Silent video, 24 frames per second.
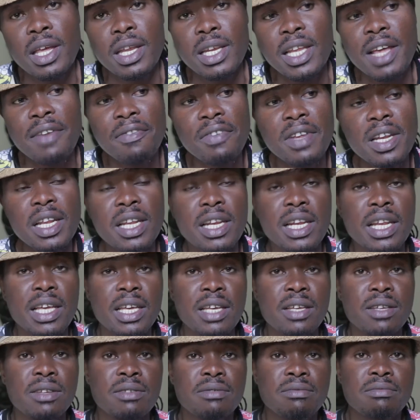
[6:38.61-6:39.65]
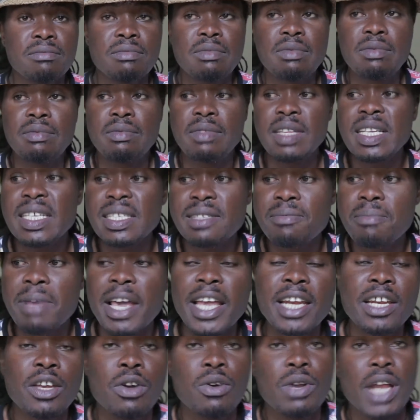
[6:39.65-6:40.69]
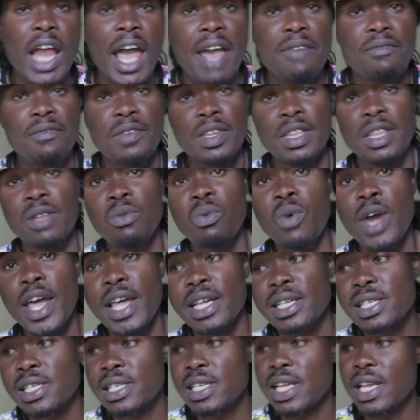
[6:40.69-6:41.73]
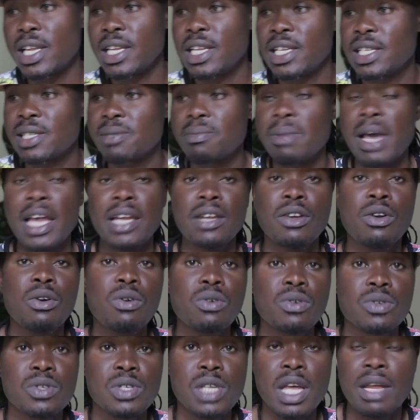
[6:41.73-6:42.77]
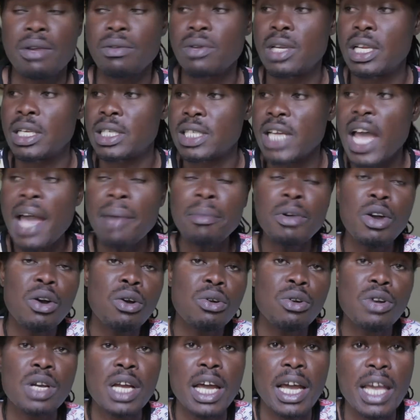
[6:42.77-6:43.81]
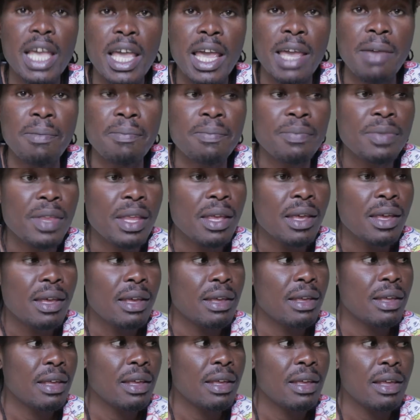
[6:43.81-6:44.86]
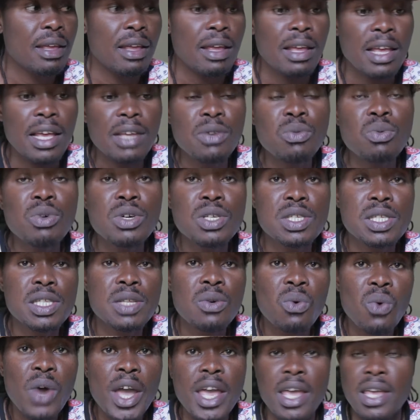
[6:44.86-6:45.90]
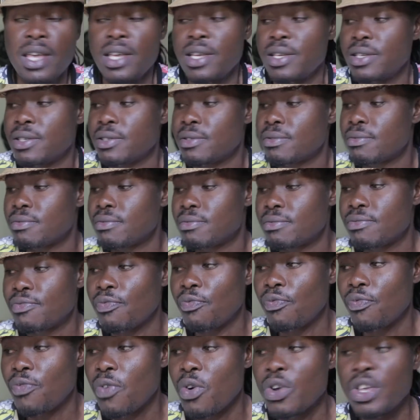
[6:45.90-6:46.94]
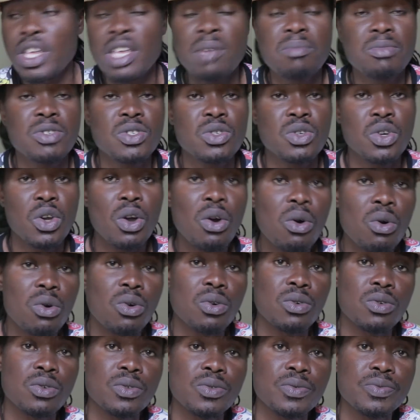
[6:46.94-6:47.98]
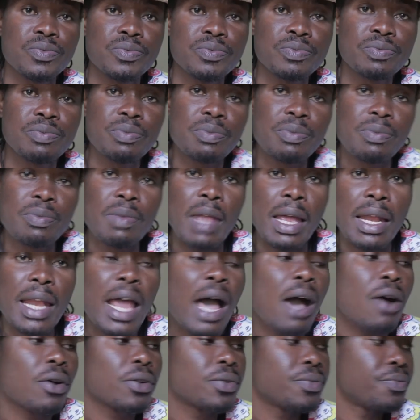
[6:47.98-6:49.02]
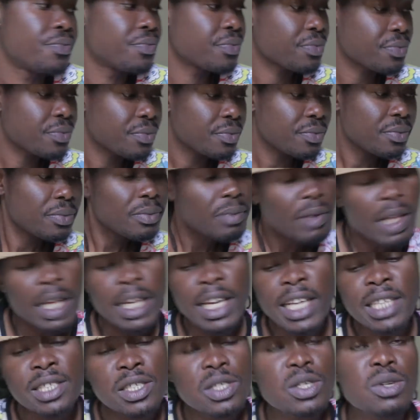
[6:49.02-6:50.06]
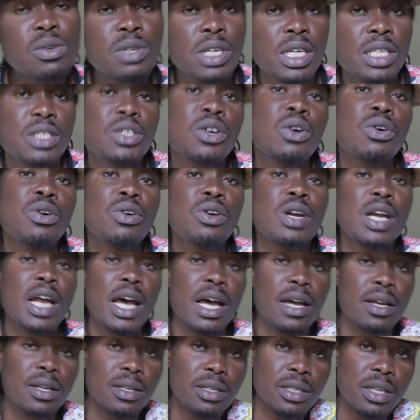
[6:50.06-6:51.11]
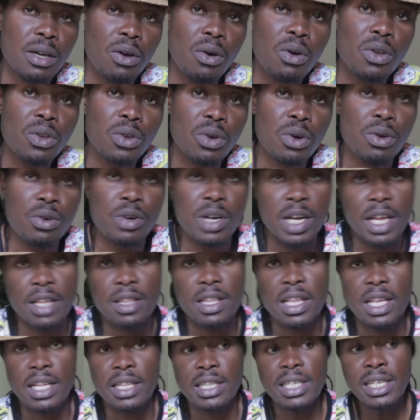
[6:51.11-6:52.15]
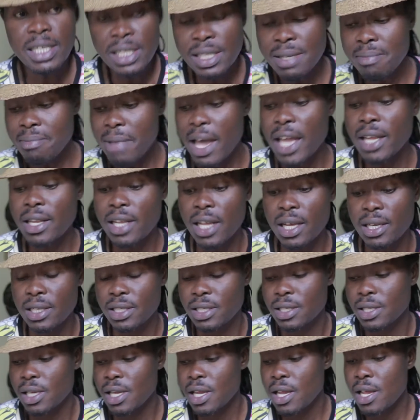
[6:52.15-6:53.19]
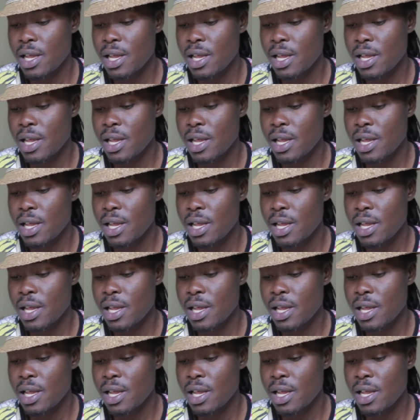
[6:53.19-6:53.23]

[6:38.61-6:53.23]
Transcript: definitely, these men connive with the West, and this man goes, and the time Corona came, it was the way for him to go. Now, let's look at Corona, the whole Corona thing. This is a man that,